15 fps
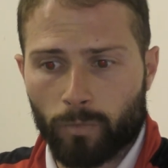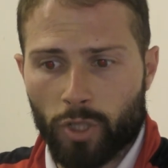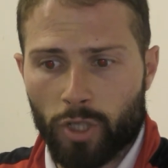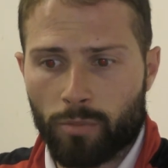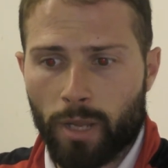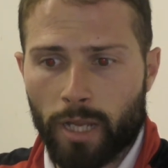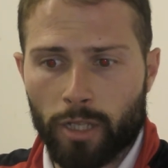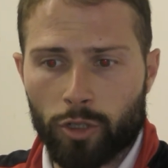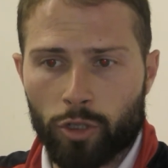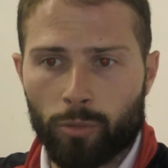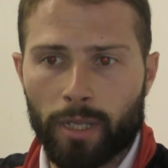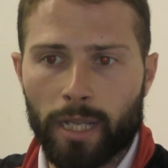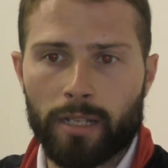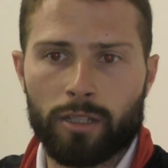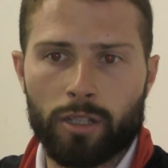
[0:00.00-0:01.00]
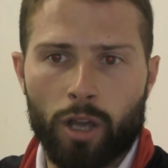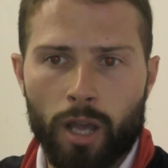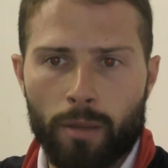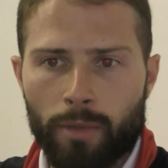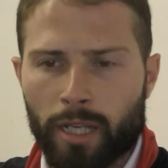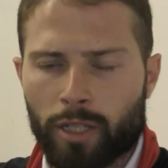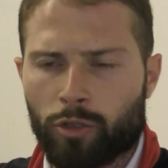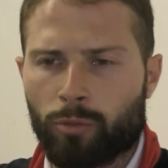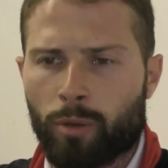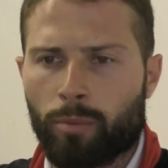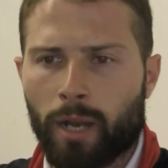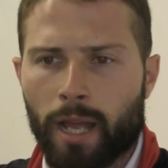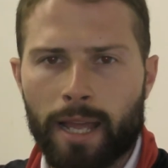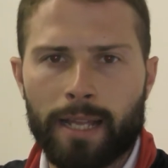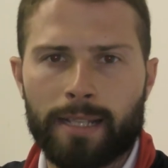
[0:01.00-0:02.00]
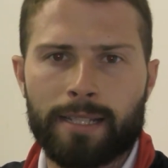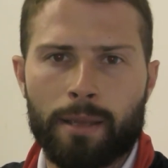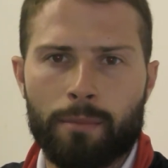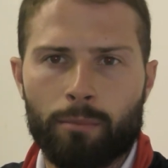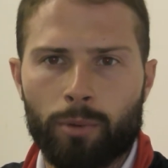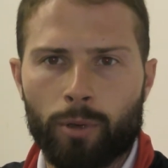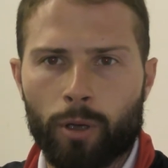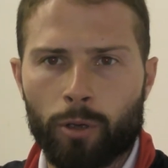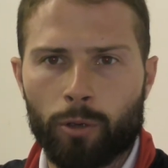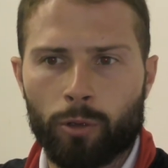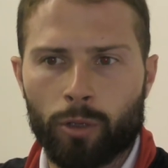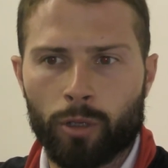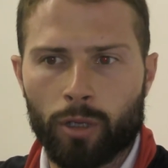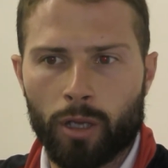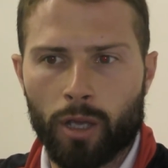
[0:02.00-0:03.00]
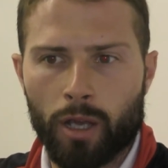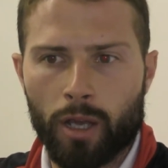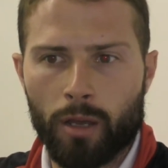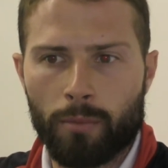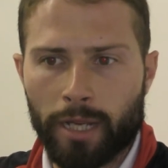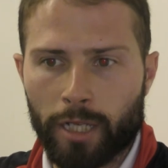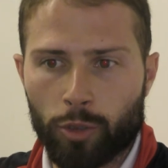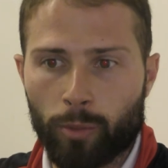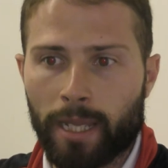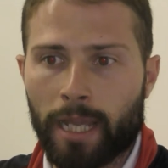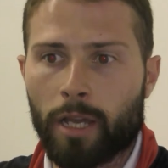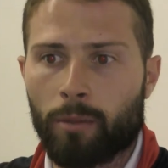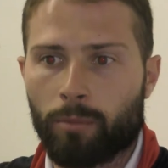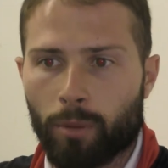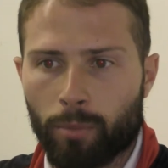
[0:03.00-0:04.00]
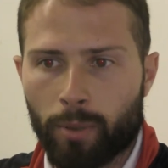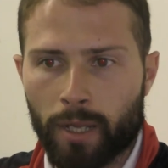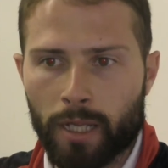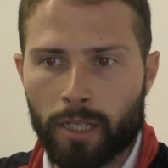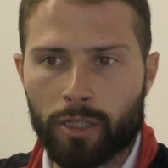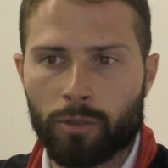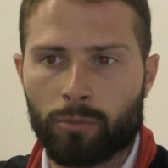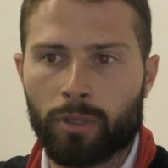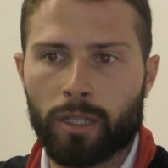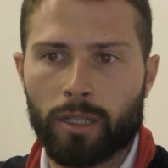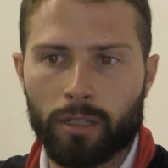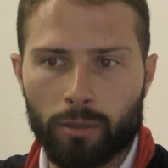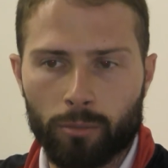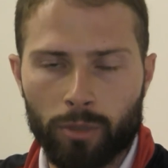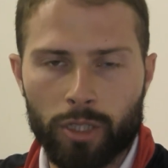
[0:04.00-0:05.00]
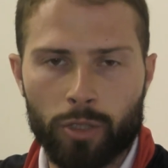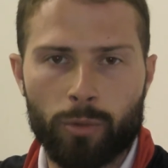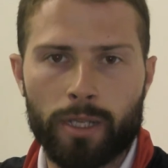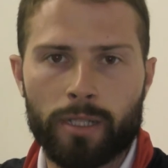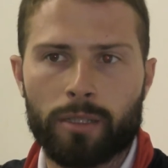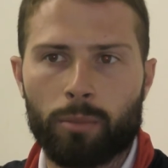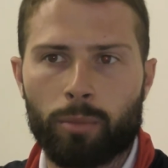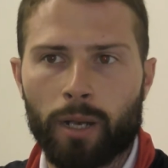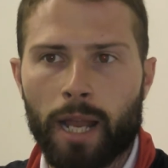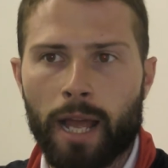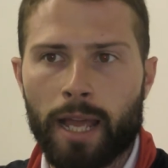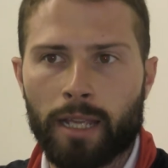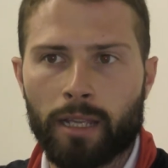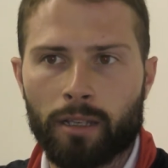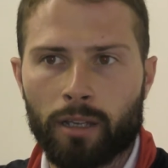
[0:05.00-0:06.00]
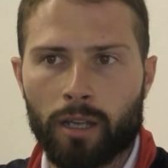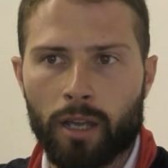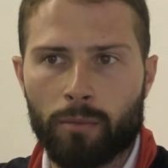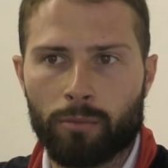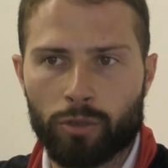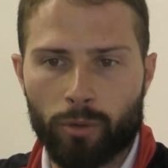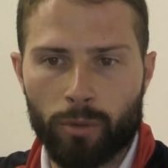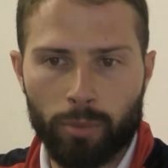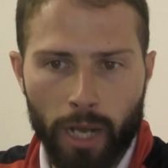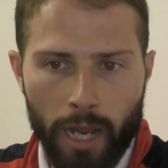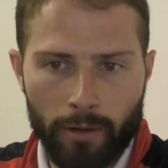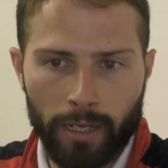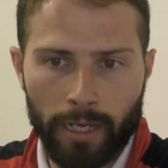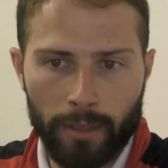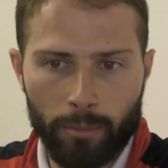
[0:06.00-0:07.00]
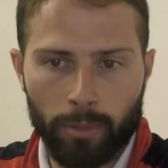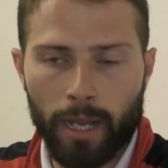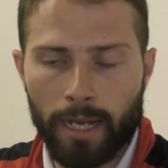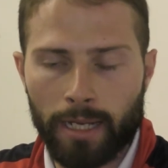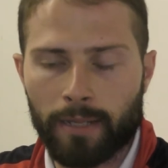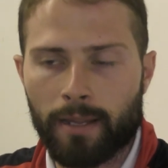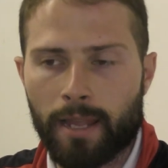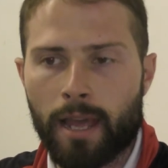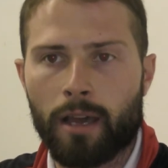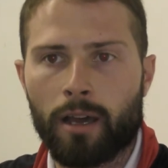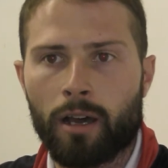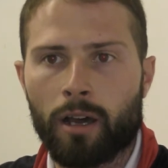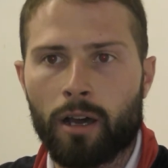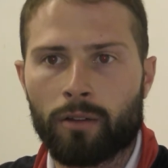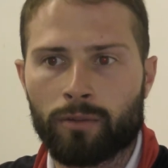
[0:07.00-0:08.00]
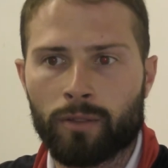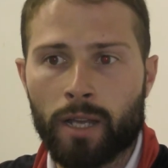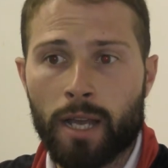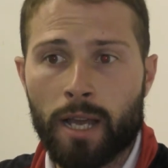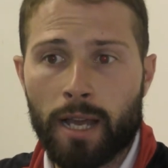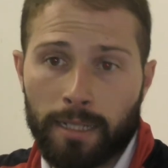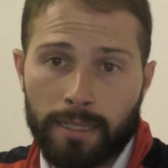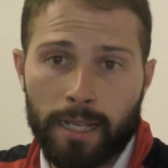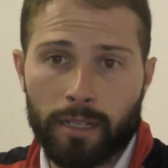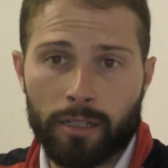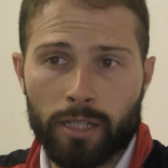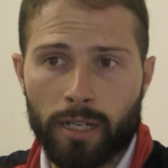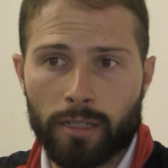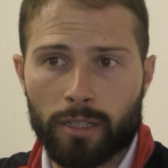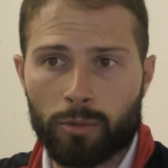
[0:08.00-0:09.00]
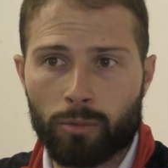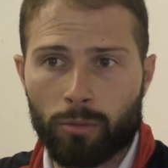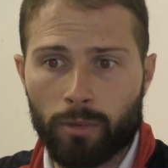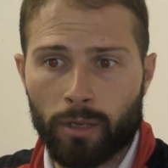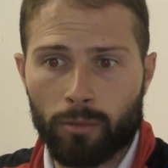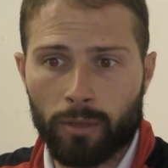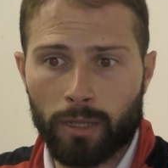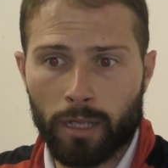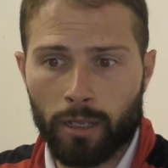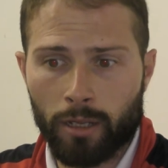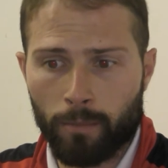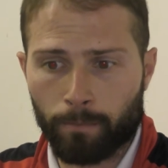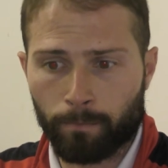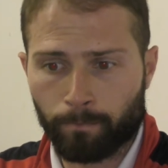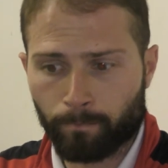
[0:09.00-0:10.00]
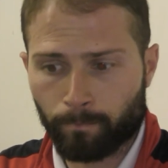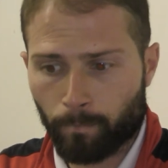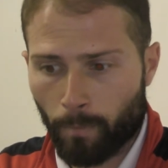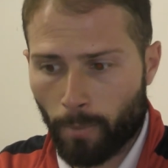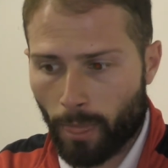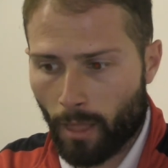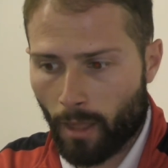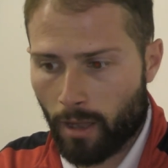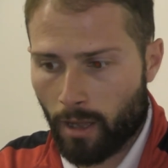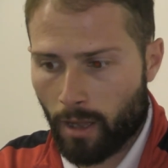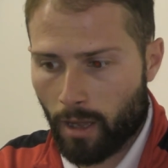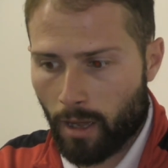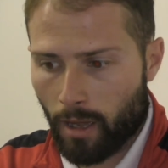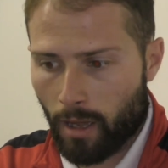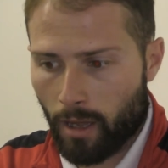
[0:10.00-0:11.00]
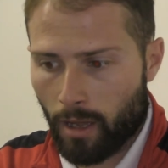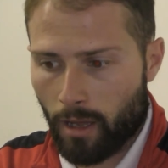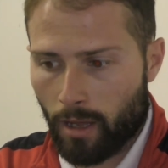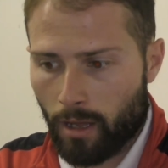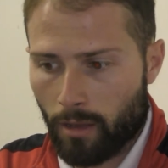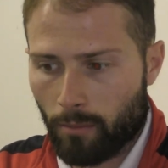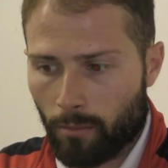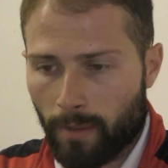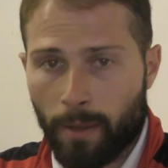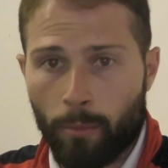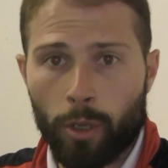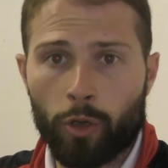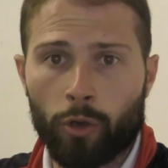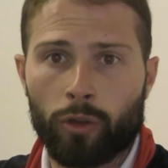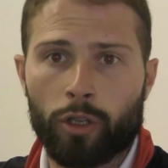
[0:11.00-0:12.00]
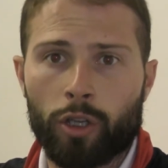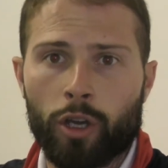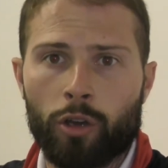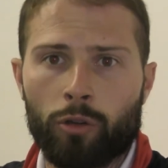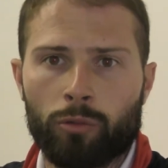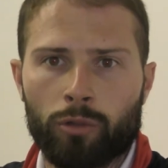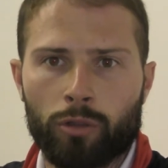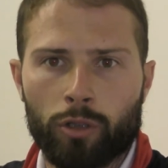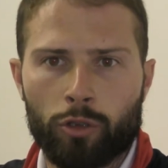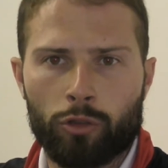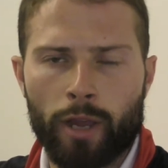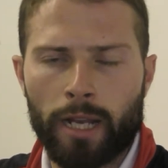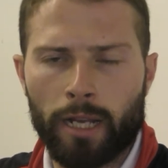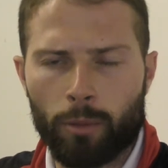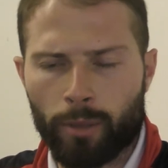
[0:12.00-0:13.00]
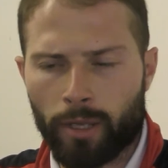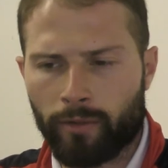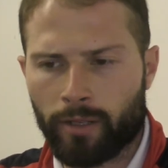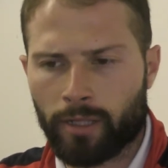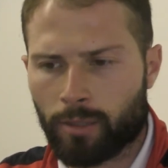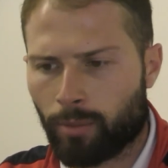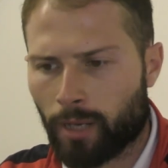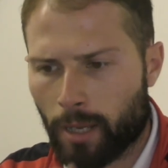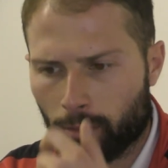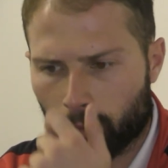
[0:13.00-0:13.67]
just making sure we get tight, making sure we play at a tempo, making sure we get up the pitch and we squeeze the play, so we're playing in their half and take chances when they come. And then we got the goal. Great little bit of interplay